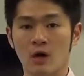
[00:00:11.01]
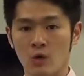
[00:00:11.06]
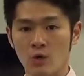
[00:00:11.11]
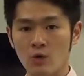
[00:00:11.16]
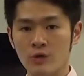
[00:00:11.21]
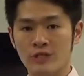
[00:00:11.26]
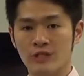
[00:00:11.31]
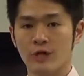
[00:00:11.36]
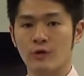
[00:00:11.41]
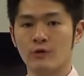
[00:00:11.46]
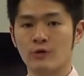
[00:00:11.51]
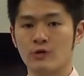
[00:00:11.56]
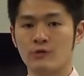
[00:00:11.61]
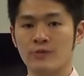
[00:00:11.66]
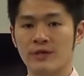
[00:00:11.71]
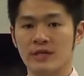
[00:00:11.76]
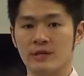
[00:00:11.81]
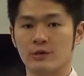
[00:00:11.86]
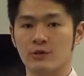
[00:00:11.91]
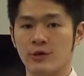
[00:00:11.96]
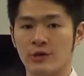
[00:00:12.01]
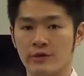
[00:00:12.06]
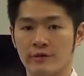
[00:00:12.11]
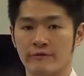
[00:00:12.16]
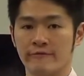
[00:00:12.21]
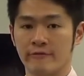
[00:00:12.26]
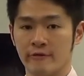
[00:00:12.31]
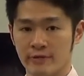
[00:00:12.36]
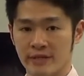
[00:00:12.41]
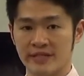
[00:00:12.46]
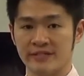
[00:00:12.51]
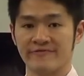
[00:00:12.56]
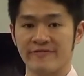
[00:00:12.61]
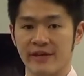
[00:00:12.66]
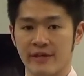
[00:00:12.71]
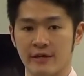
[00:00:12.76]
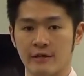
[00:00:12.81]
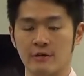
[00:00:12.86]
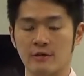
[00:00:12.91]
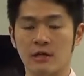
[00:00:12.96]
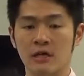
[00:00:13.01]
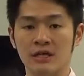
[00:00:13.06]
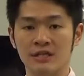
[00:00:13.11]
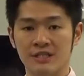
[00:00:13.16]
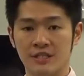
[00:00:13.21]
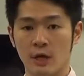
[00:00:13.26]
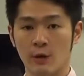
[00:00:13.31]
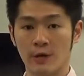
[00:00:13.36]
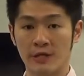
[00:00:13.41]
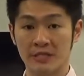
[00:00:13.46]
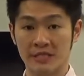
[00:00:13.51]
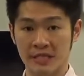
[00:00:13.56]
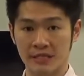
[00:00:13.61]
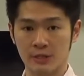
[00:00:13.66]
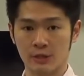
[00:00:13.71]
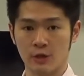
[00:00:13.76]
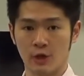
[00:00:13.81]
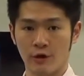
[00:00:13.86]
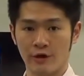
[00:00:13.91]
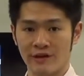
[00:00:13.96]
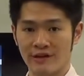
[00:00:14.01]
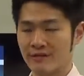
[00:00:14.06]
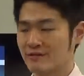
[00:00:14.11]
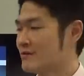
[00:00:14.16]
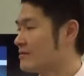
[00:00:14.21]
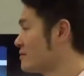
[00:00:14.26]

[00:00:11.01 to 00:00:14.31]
who is going to be the trainer for this video. So let's get started.